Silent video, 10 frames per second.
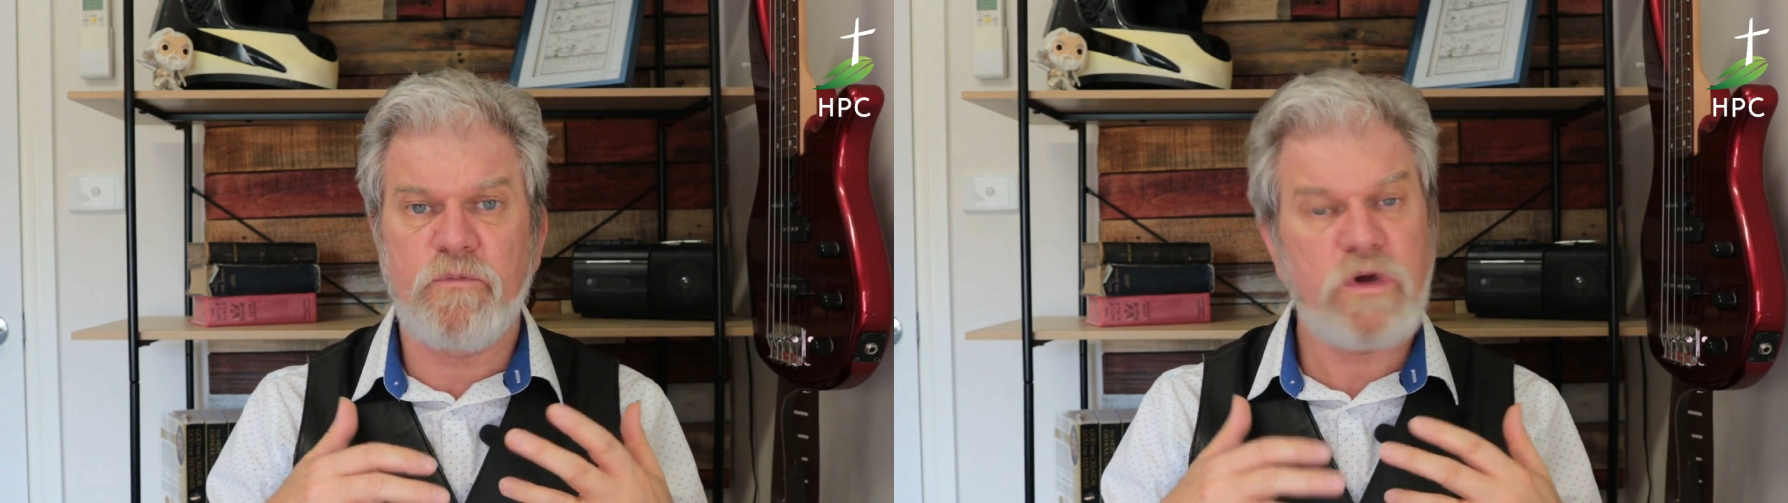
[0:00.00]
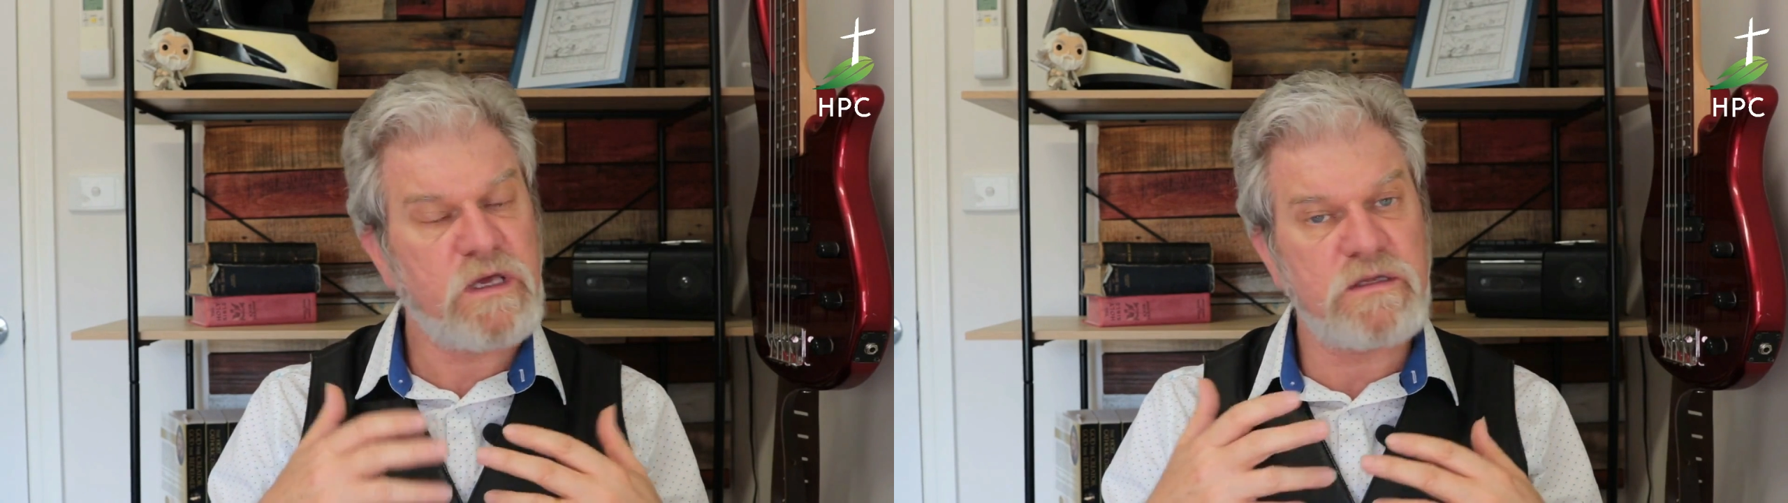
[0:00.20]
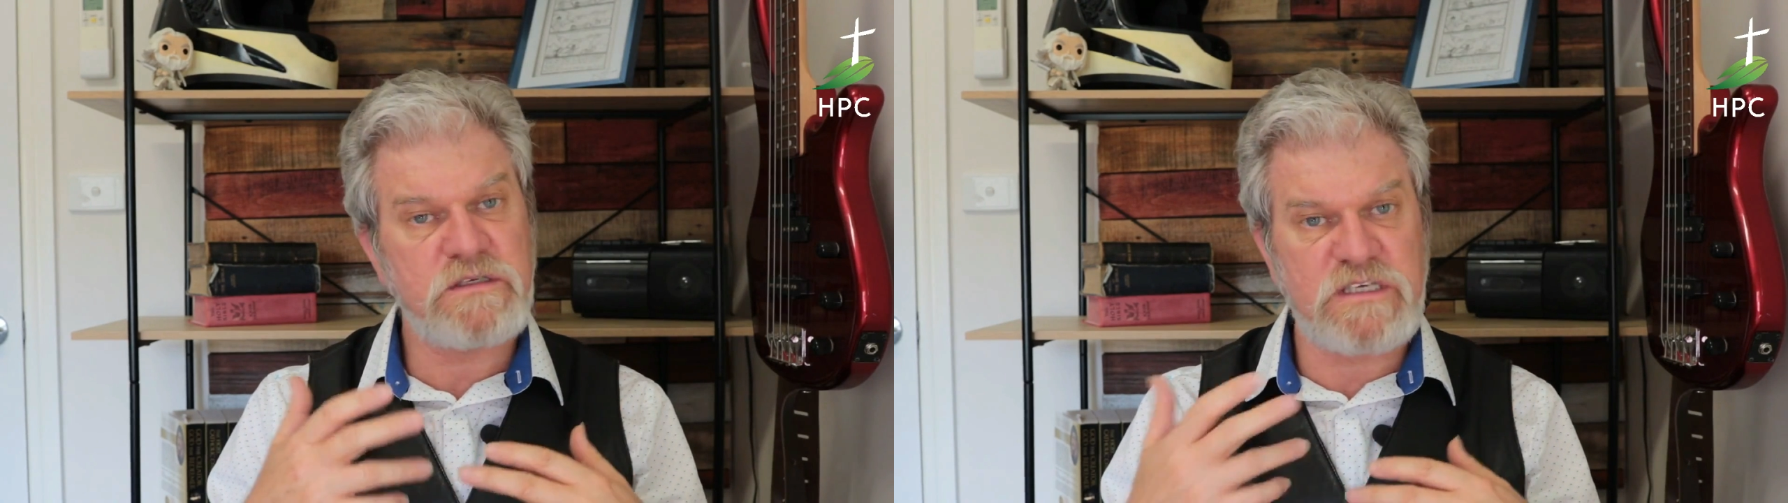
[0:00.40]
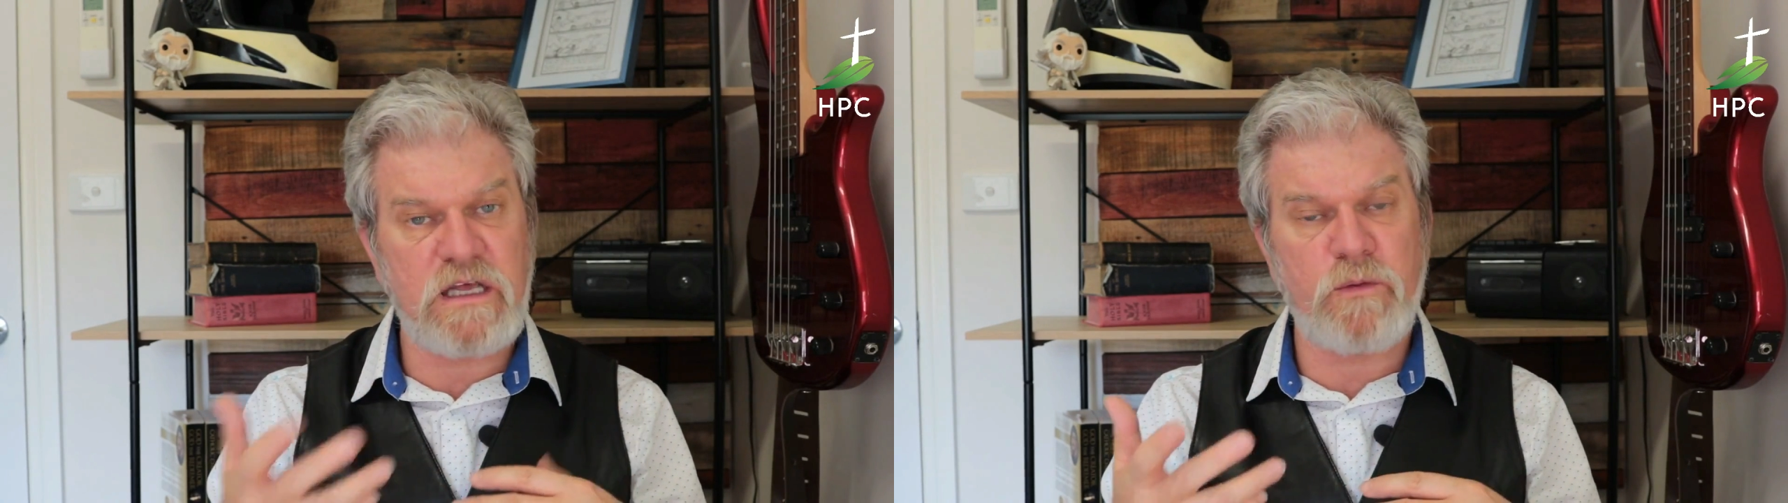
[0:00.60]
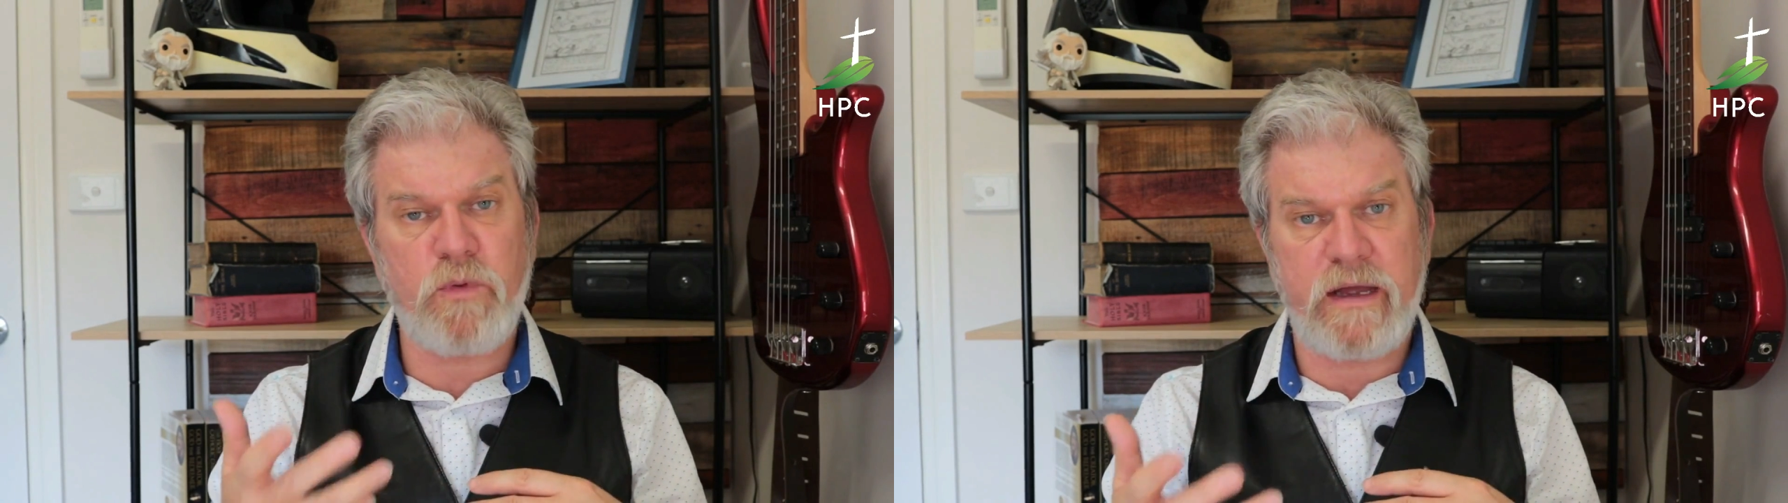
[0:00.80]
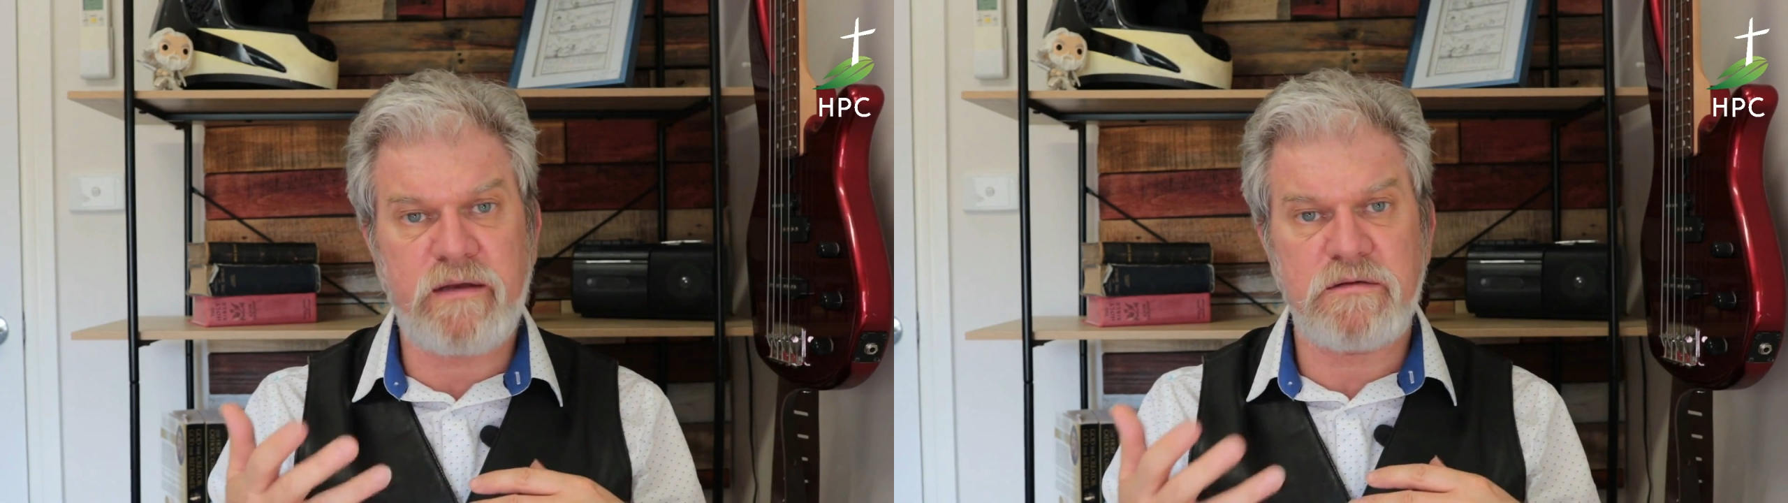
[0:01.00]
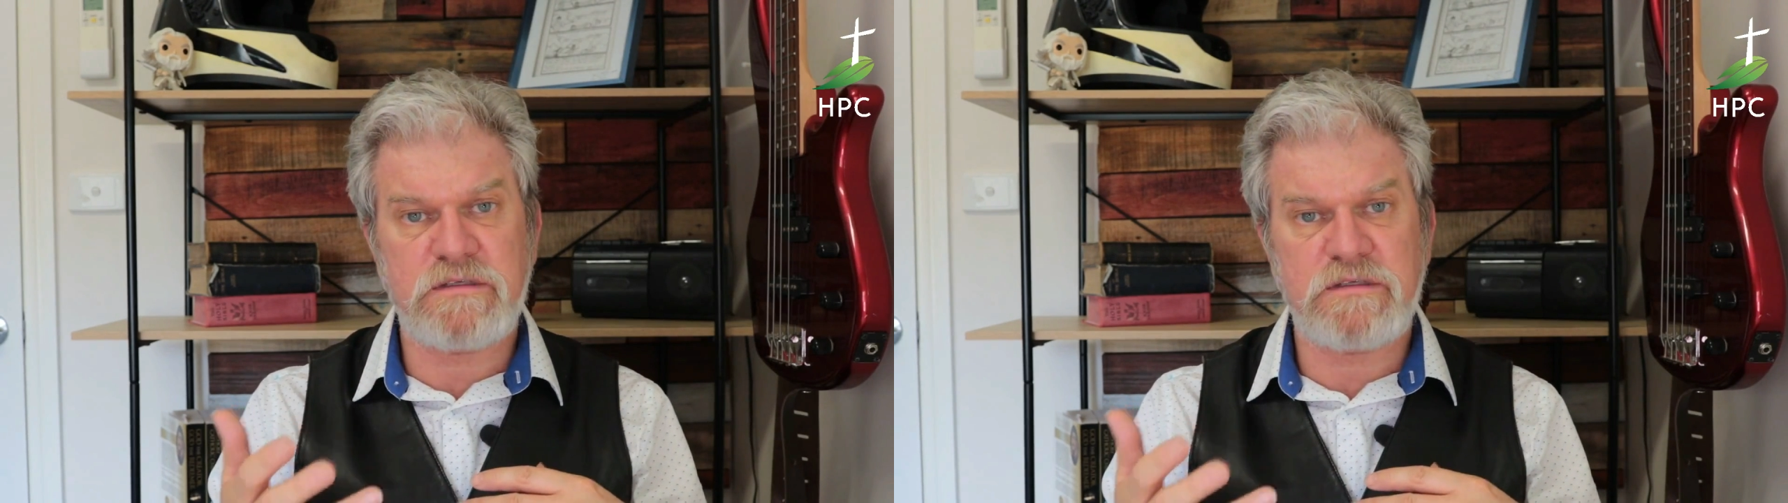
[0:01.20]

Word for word: we can celebrate